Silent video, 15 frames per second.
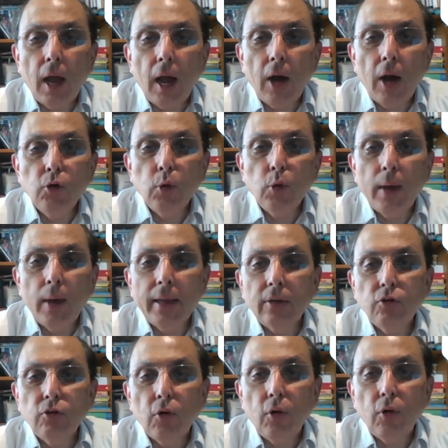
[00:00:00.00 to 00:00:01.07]
How do I
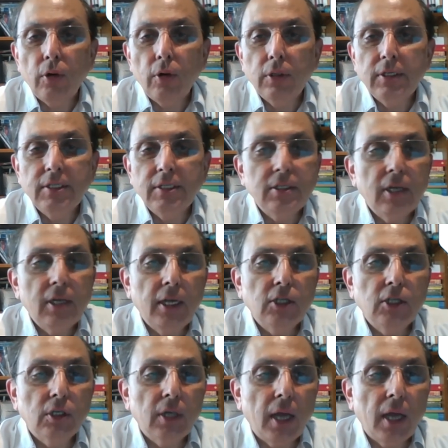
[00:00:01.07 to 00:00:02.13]
control
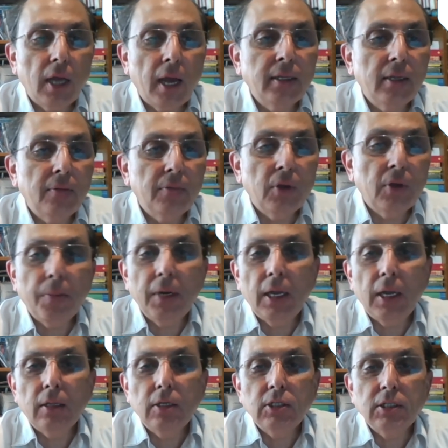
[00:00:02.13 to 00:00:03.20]
distillation? I think,
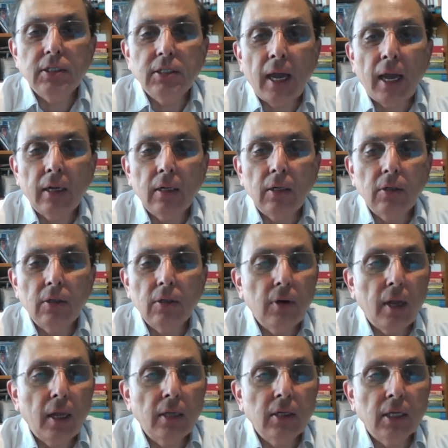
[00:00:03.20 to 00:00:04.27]
Dominic, this is handled.
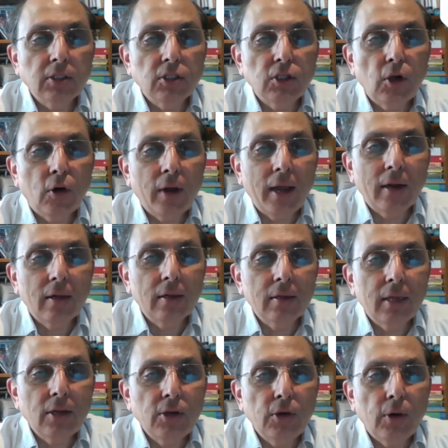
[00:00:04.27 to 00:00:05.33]
That's your handle.
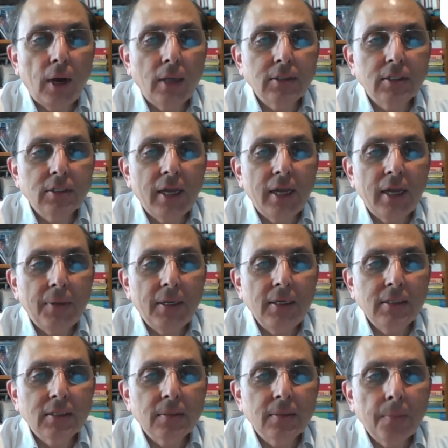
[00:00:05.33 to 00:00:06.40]
Can you answer that, please?